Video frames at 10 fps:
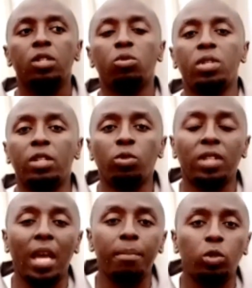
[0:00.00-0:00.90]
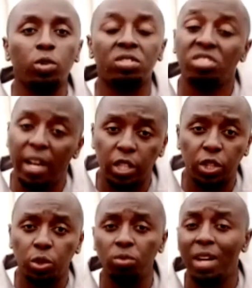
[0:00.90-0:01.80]
To them, it was
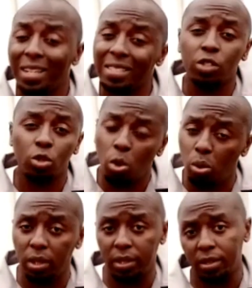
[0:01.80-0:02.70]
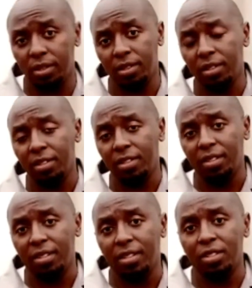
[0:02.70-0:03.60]
trash. To us, it's gold.
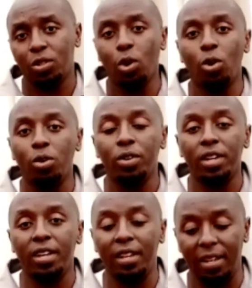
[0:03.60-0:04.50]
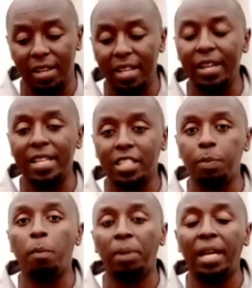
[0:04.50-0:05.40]
So let's
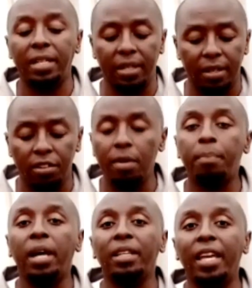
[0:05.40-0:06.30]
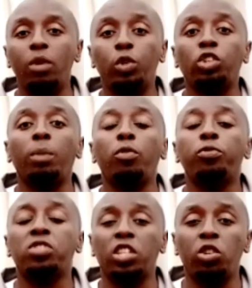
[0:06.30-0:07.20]
keep on planning. Remember, again, we're talking about
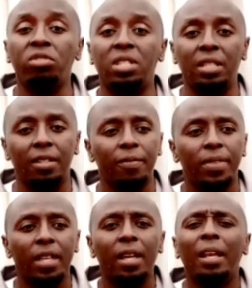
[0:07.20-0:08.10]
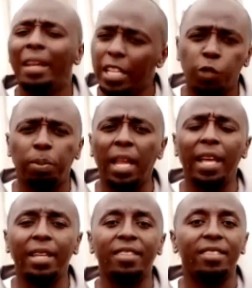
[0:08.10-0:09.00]
food security. Let's
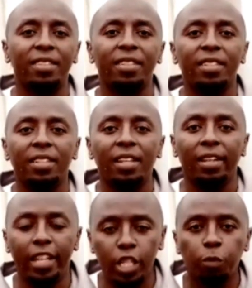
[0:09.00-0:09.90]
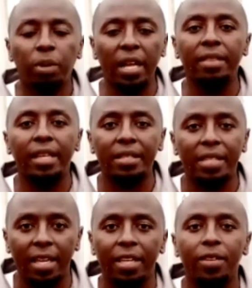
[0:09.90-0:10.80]
plan. Let's plan. They
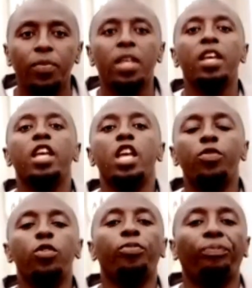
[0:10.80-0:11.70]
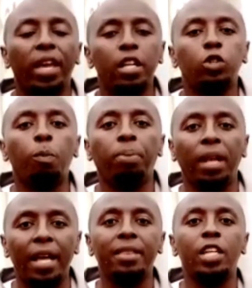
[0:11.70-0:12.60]
say, if you fail to
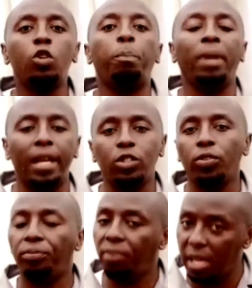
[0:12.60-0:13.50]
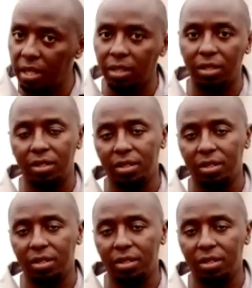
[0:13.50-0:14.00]
plan, then you plan to fail.